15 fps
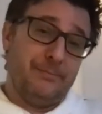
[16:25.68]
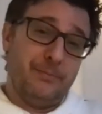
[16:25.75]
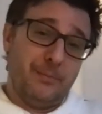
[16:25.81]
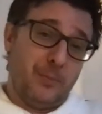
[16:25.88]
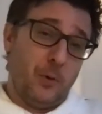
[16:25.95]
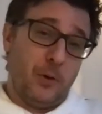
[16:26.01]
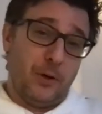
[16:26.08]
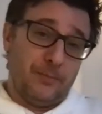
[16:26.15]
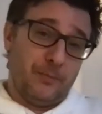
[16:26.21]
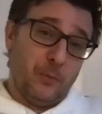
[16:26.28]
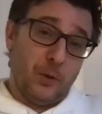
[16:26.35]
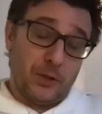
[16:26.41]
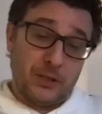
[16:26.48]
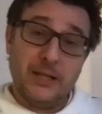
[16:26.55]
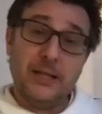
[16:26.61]

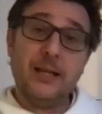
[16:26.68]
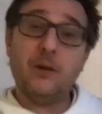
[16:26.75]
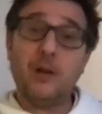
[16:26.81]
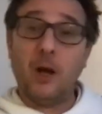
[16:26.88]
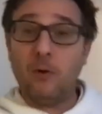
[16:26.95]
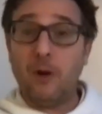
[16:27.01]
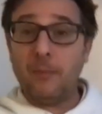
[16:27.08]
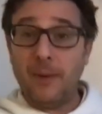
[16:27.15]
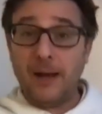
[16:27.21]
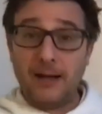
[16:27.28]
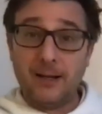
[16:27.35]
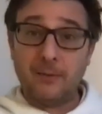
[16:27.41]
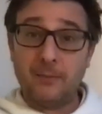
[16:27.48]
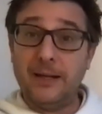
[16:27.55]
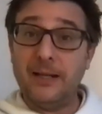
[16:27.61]
more slick on our
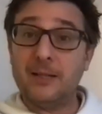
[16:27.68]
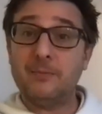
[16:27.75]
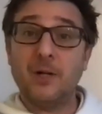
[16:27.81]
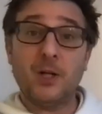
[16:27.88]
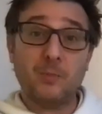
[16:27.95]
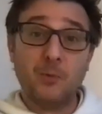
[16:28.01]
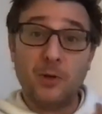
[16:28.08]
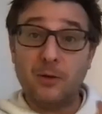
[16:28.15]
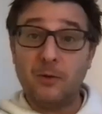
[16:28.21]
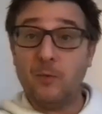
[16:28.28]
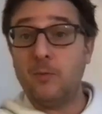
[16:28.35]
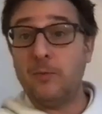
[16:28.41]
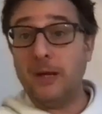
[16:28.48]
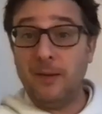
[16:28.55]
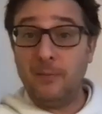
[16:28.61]
marketplace,
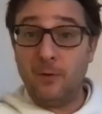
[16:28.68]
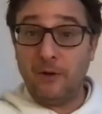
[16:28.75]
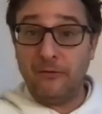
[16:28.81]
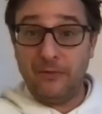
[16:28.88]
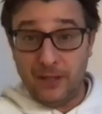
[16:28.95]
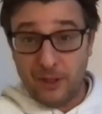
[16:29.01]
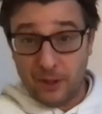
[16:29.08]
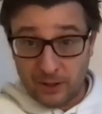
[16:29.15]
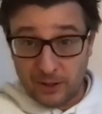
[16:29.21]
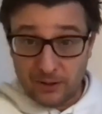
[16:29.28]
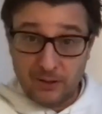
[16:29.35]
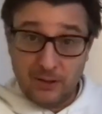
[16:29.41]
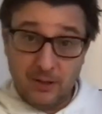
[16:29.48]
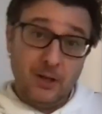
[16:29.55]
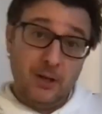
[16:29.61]
many more
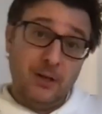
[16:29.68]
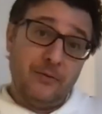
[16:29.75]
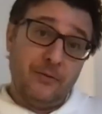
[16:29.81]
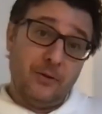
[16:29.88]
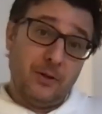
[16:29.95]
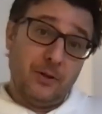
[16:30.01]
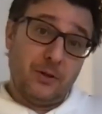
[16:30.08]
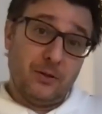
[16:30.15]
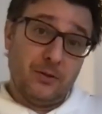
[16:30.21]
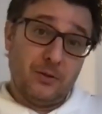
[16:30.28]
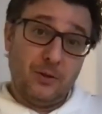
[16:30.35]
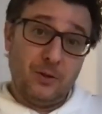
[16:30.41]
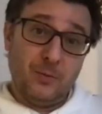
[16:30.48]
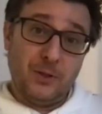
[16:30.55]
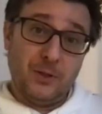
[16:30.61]
features for the
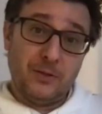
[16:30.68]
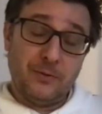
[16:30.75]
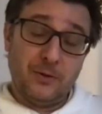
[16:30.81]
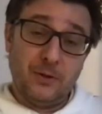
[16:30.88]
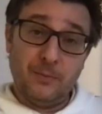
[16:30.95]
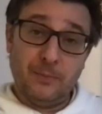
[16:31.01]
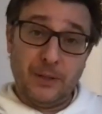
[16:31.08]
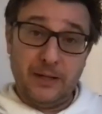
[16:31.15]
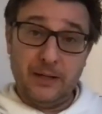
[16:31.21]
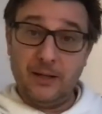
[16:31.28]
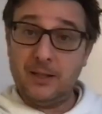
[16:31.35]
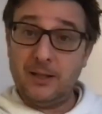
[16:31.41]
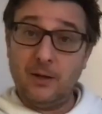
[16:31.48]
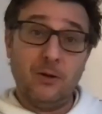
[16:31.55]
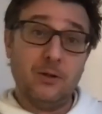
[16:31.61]
consumers, for the
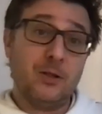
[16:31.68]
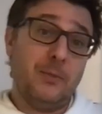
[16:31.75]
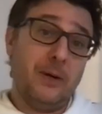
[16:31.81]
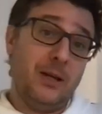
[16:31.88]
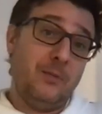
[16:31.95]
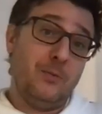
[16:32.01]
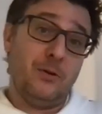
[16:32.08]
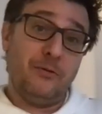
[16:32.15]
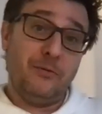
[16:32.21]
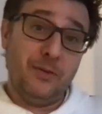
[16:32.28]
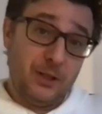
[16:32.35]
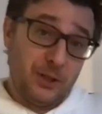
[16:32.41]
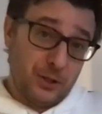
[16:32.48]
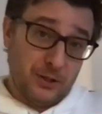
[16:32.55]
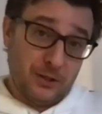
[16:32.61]
buyers, also many more
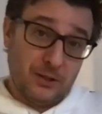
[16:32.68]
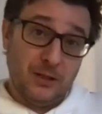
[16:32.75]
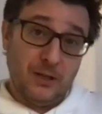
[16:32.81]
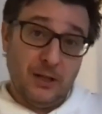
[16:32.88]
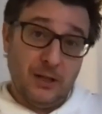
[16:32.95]
features